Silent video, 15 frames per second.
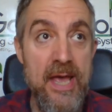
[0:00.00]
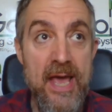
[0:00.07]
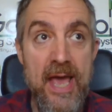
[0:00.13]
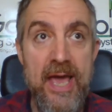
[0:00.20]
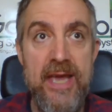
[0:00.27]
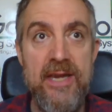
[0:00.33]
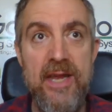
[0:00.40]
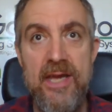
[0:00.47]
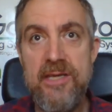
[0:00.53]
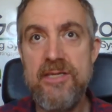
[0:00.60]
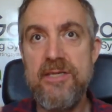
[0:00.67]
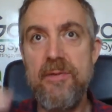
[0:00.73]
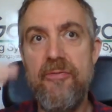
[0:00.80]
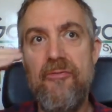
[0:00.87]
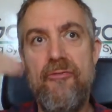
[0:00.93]
He needs
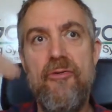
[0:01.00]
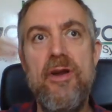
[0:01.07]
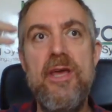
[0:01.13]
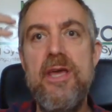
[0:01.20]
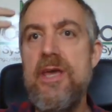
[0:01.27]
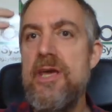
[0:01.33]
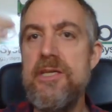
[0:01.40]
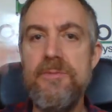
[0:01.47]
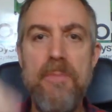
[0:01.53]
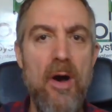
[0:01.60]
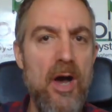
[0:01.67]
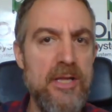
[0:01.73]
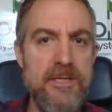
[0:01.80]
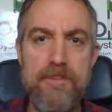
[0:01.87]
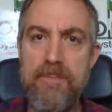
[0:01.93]
to free his
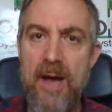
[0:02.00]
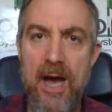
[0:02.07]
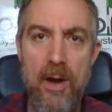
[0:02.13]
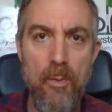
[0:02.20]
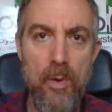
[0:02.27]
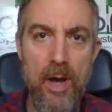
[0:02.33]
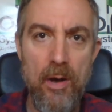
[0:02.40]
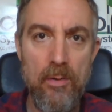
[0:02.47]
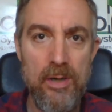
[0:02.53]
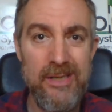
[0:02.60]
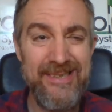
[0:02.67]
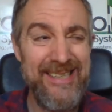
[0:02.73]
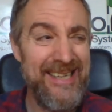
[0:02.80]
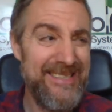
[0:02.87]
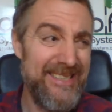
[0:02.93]
mind to putt well.
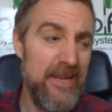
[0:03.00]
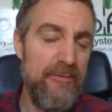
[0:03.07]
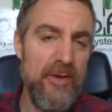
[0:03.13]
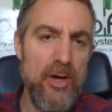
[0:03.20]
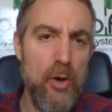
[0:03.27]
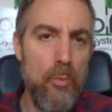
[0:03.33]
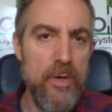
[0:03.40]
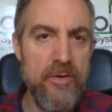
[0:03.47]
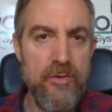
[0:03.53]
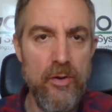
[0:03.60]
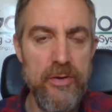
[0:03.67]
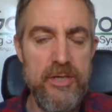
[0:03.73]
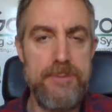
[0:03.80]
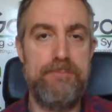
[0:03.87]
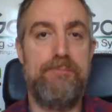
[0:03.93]
And that's difficult when you've got
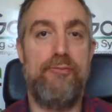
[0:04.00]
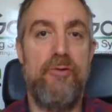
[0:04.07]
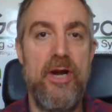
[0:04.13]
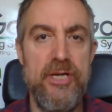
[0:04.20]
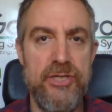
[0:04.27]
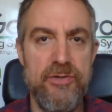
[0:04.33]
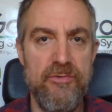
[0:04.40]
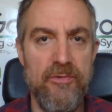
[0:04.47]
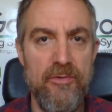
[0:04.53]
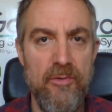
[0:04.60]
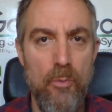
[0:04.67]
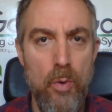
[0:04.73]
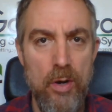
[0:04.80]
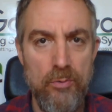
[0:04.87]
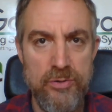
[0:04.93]
this pressure of a
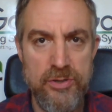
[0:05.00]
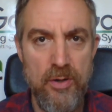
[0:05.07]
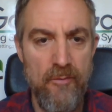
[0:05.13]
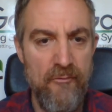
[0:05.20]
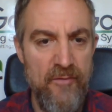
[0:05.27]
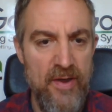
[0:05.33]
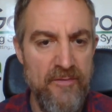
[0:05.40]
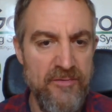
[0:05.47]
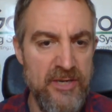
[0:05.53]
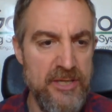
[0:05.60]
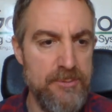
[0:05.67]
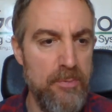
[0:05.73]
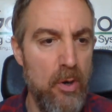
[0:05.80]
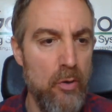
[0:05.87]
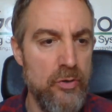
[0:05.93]
world top fifty
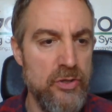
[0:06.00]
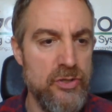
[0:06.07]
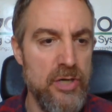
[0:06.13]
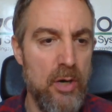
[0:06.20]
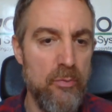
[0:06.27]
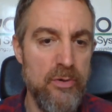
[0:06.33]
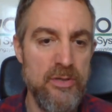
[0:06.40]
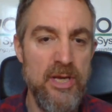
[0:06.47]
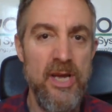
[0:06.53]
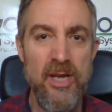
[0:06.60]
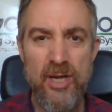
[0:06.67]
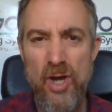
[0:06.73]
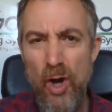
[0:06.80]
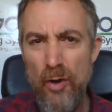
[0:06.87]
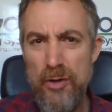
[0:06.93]
spot on your shoulders.
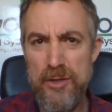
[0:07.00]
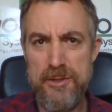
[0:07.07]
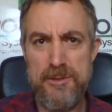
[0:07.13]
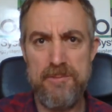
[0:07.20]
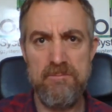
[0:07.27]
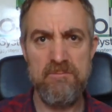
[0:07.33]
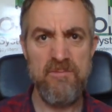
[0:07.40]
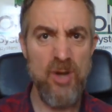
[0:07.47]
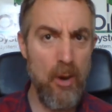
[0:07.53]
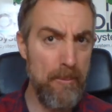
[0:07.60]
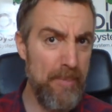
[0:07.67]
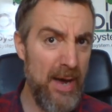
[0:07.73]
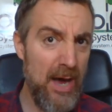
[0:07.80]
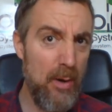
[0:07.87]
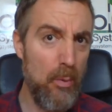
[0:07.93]
Conners, got to
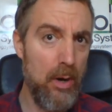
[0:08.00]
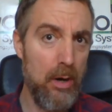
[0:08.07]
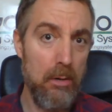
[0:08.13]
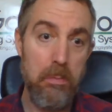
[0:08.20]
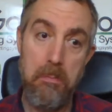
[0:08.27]
putt well.